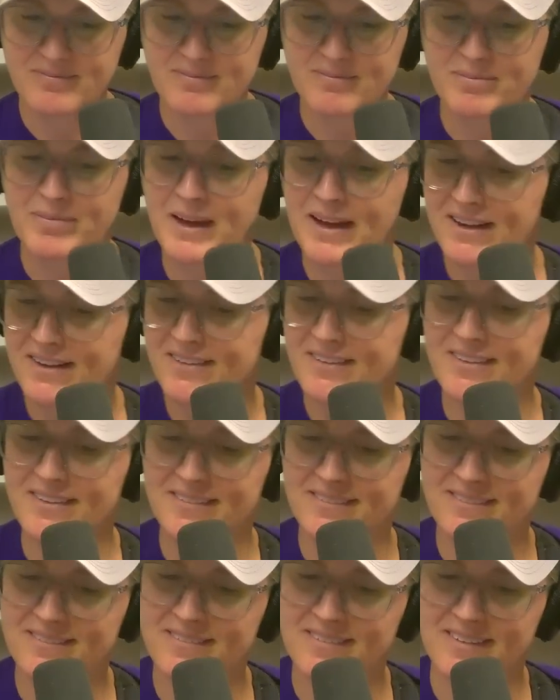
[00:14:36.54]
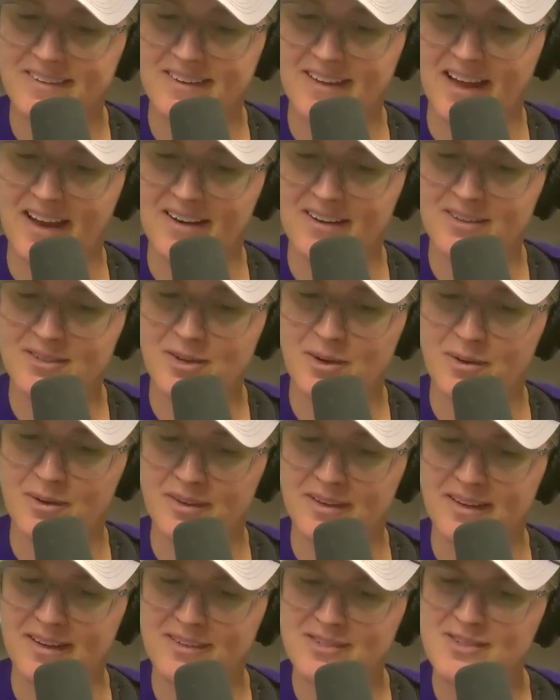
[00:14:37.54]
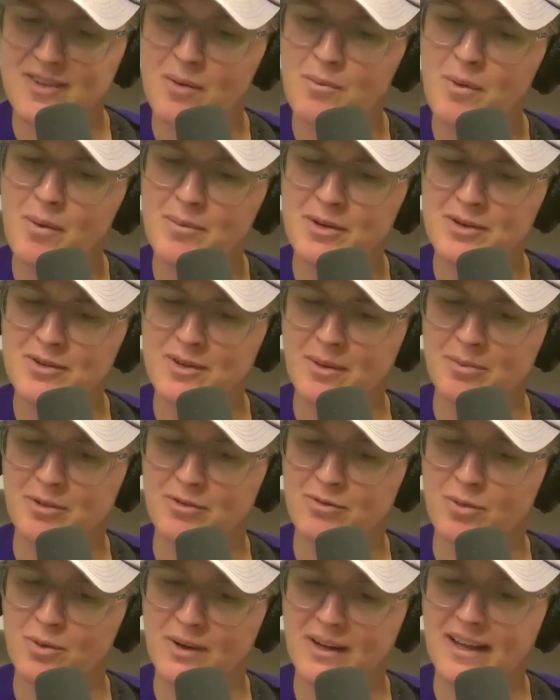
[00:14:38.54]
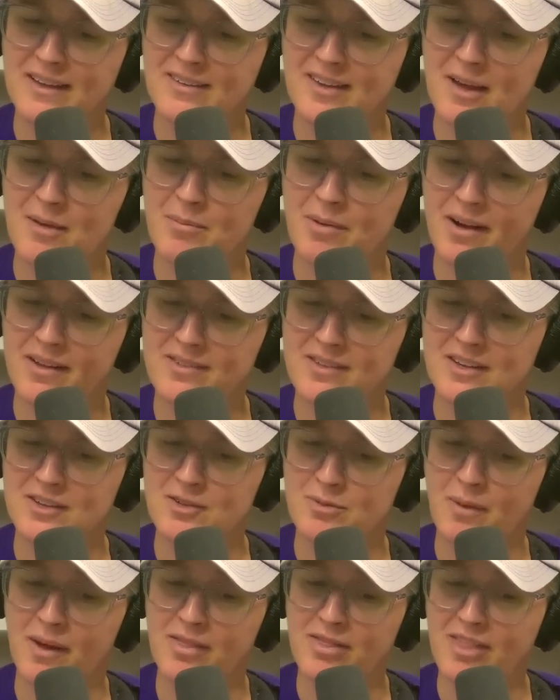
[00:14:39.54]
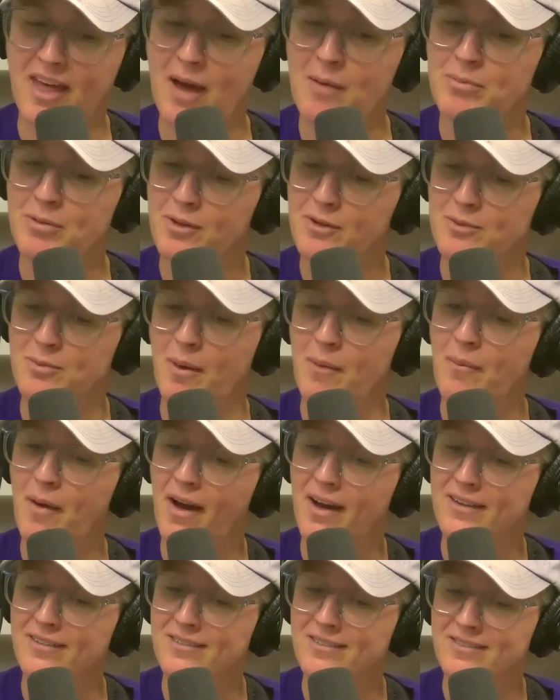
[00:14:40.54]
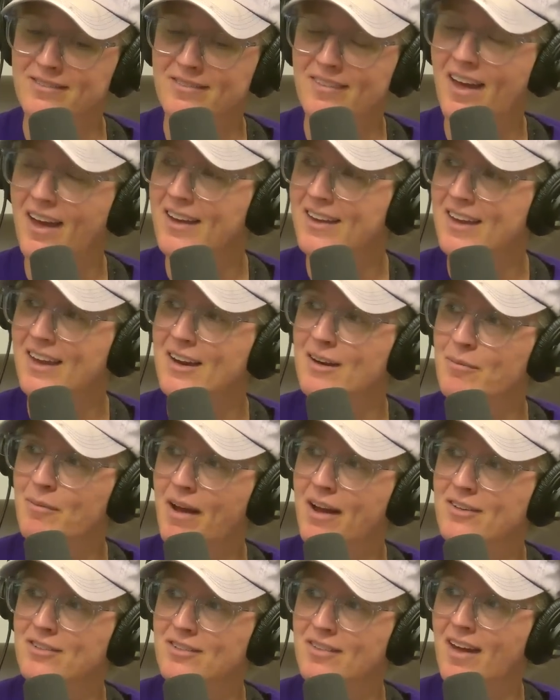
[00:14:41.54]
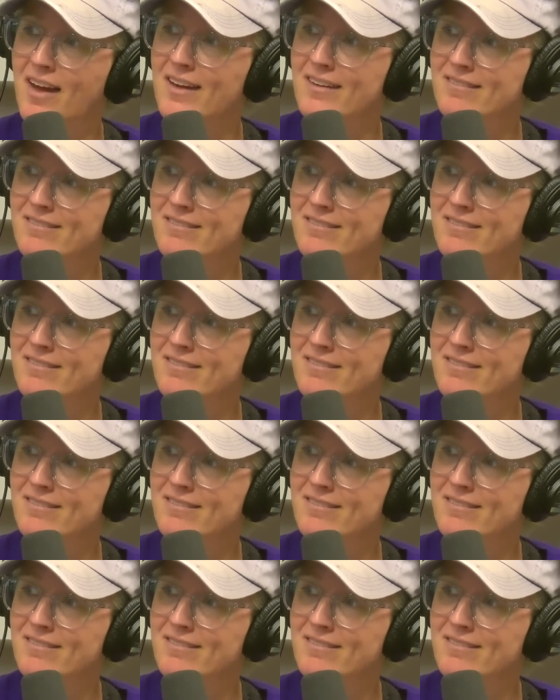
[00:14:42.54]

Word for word: But again, it totally. Some women use up to 48 tampons each month. That blows my mind. I can't imagine that.